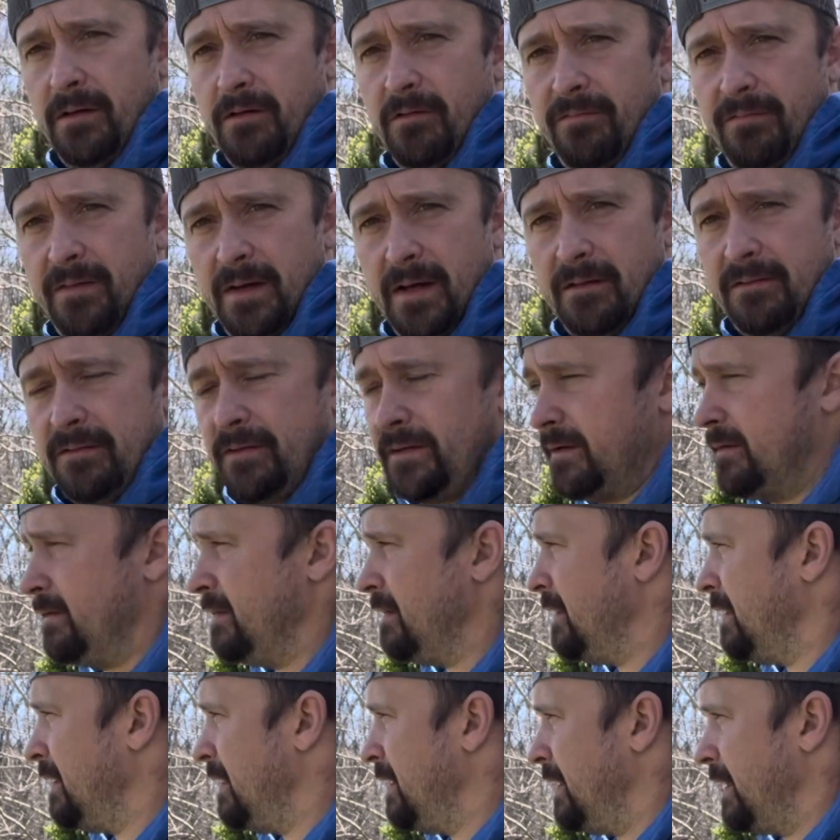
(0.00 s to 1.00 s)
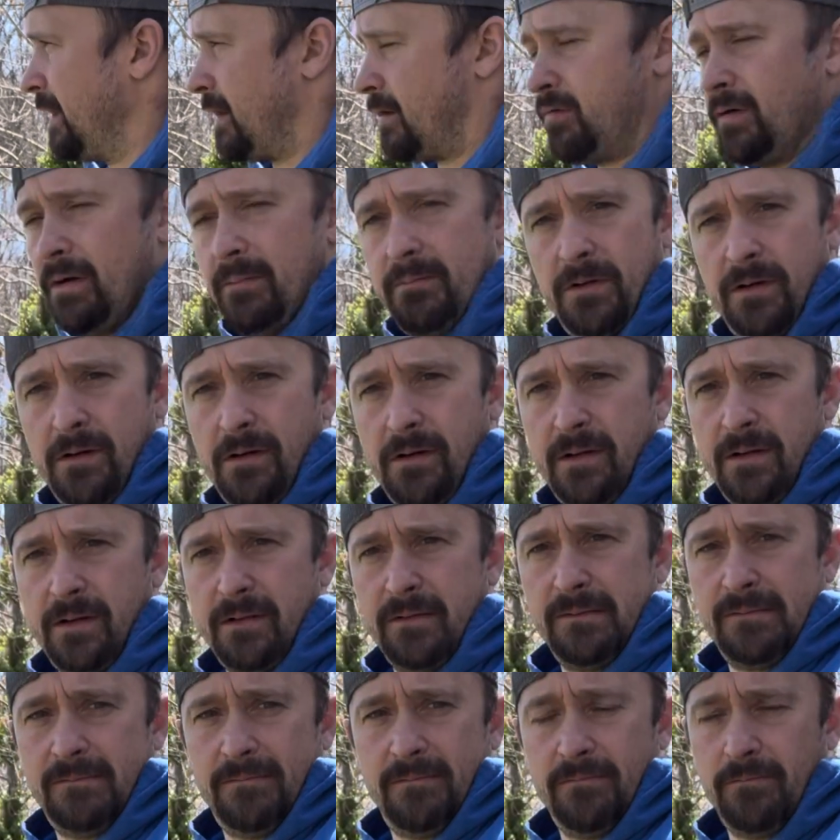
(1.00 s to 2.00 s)
no fancy equipment on it.
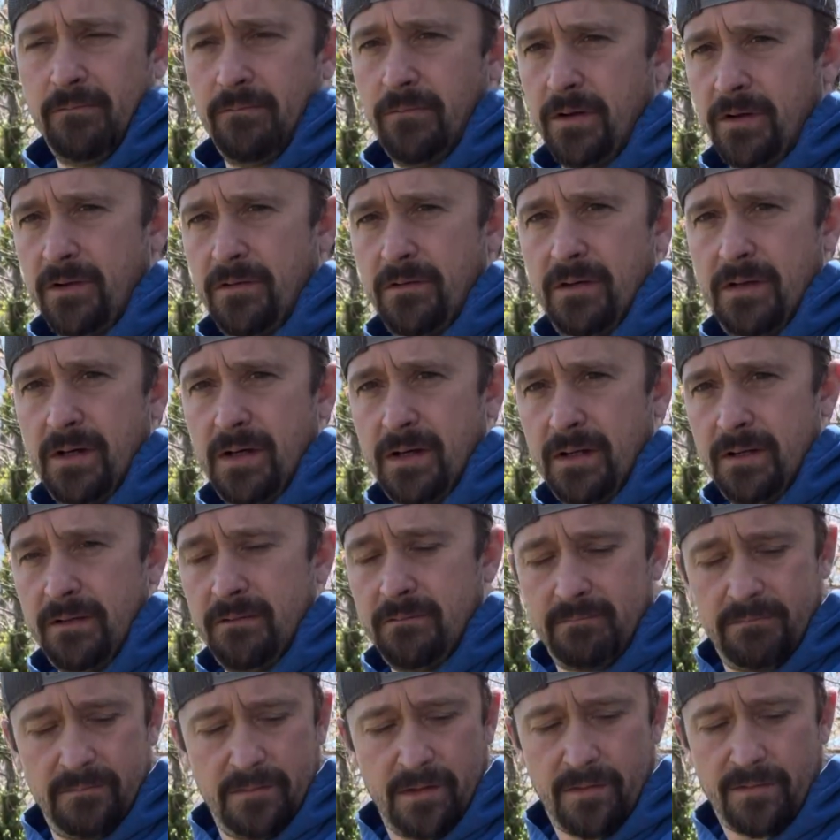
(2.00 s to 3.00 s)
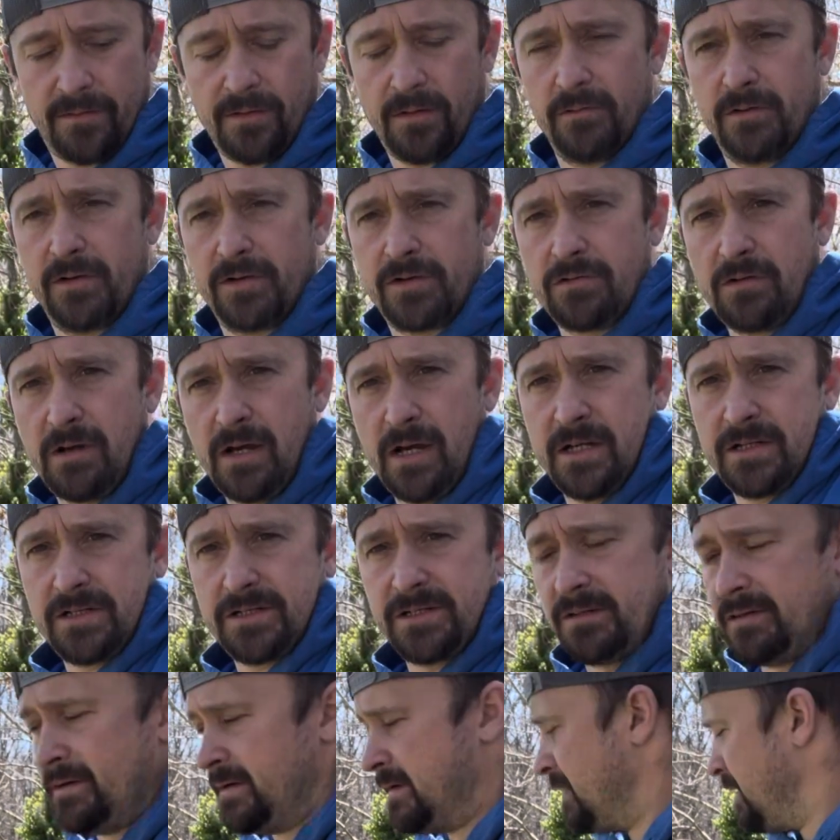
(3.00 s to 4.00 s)
When you're done, you throw it in the
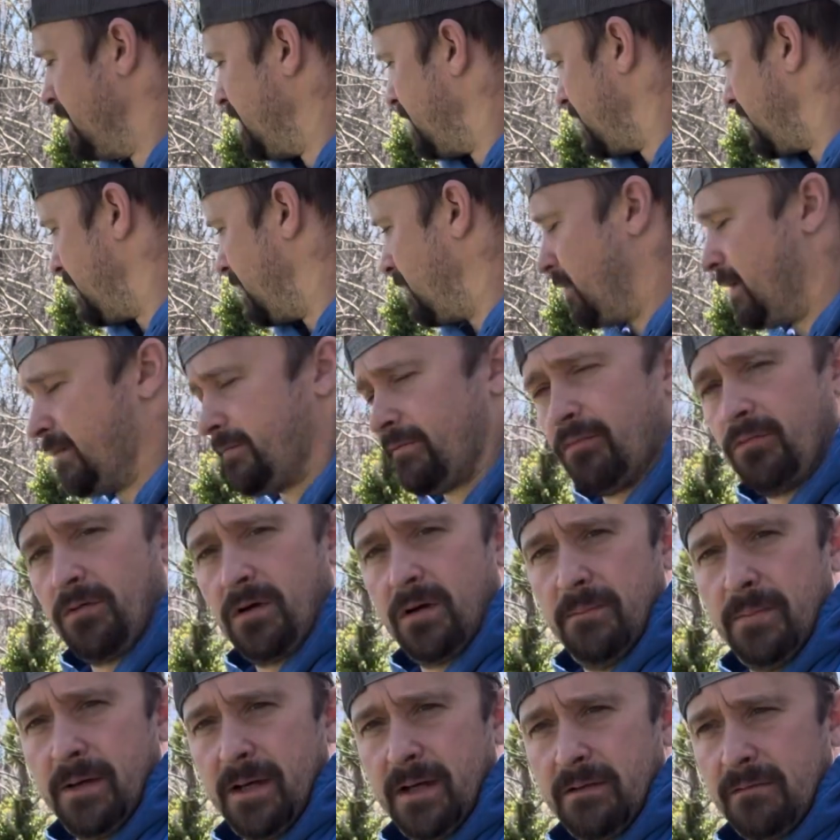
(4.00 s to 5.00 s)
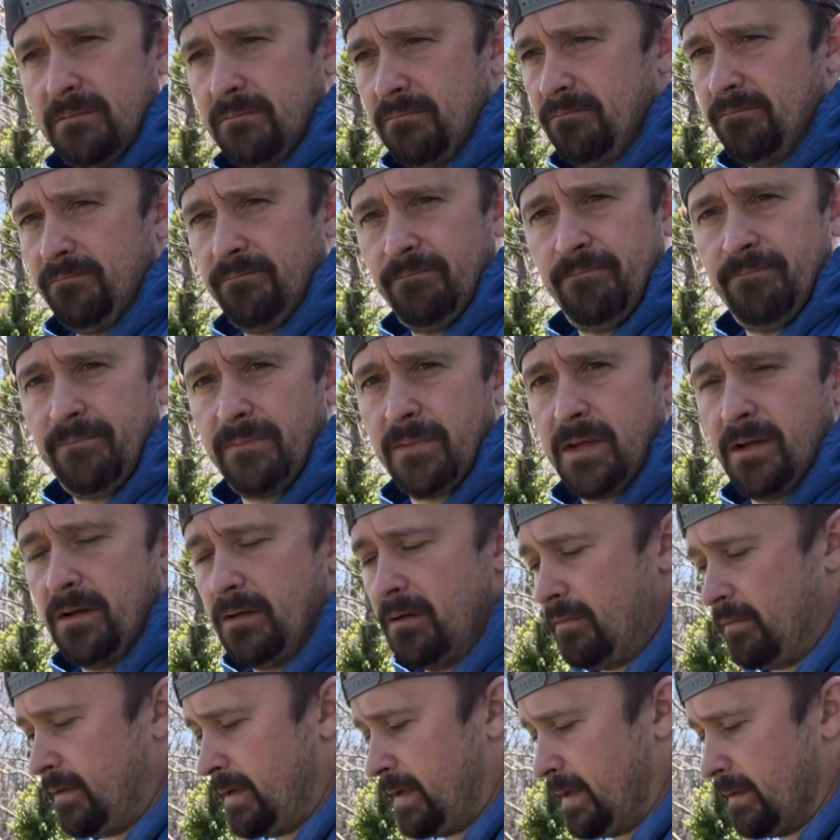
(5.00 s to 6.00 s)
trash. You don't have to worry about, you
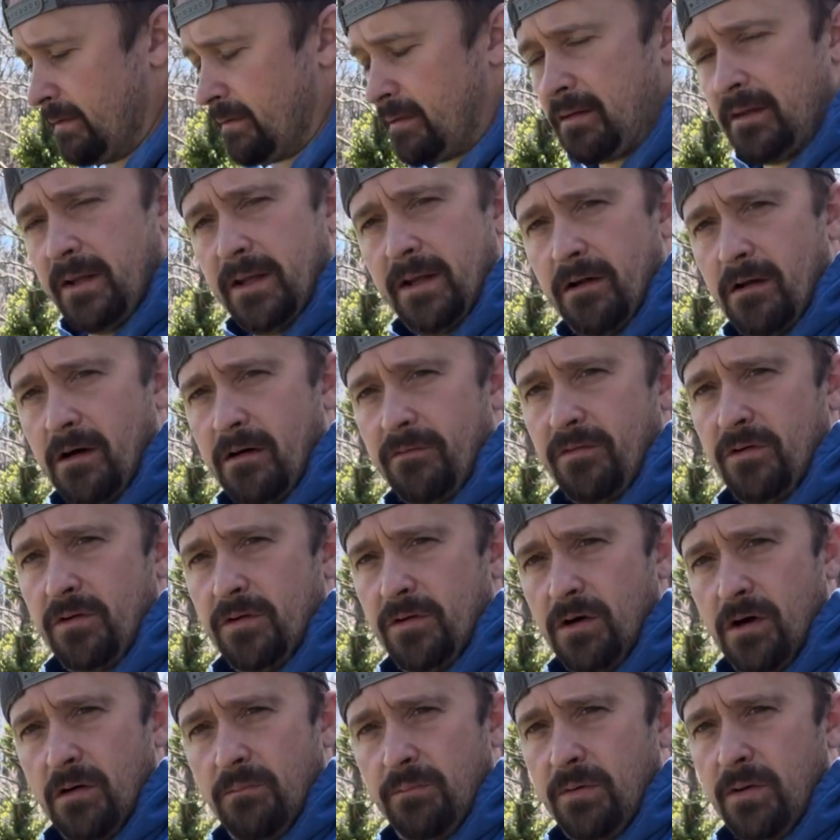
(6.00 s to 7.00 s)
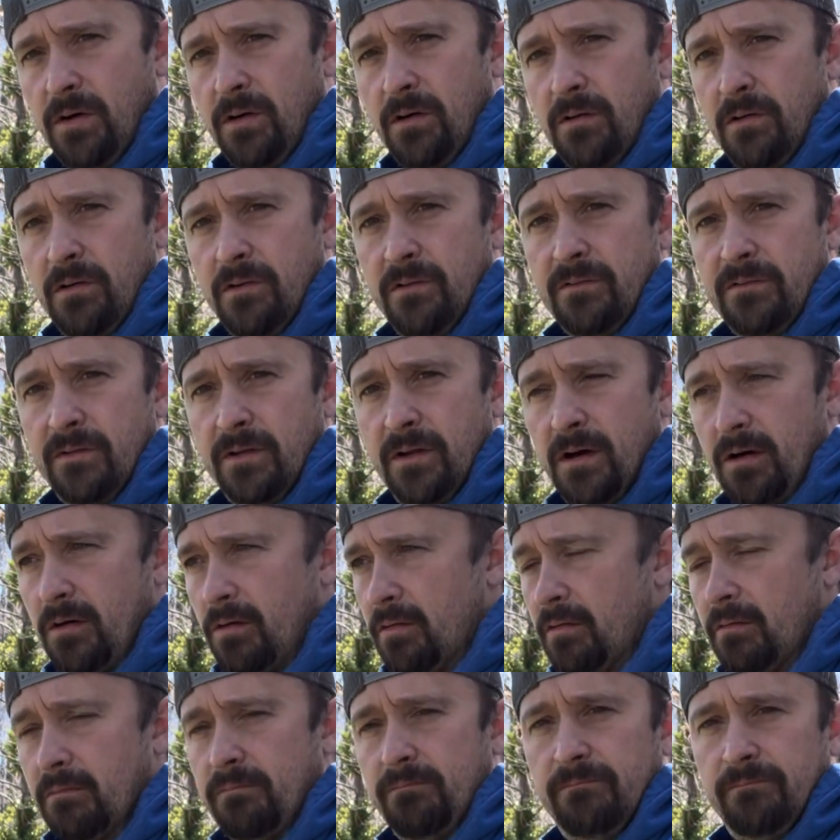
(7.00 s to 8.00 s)
know, cleaning off your dope cards, you know,
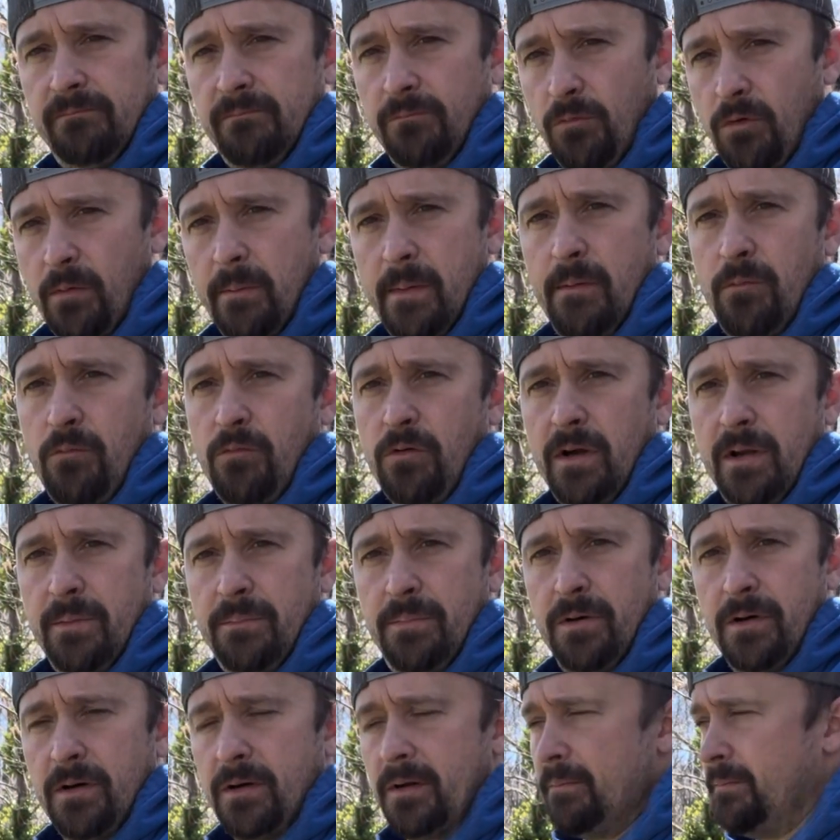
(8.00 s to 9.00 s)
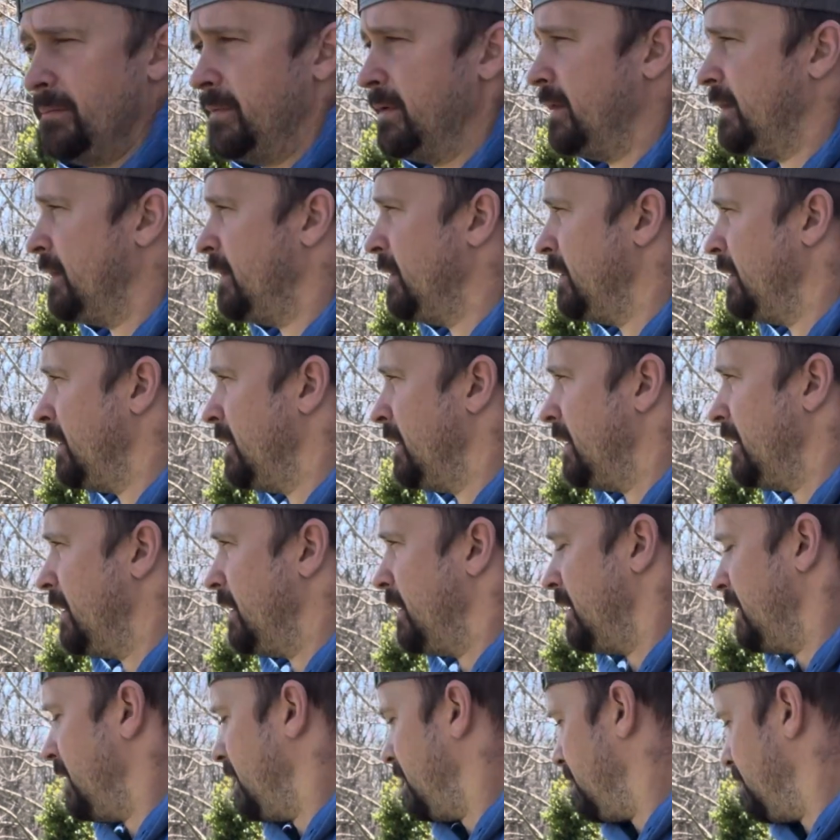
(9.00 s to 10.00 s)
or remember where you put them.
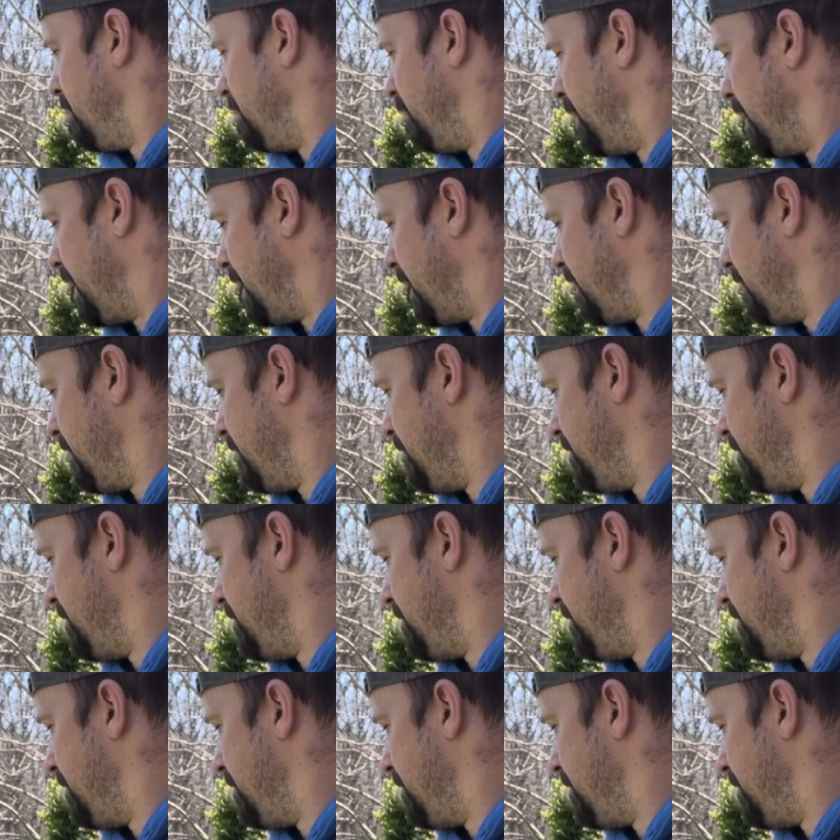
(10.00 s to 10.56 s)
But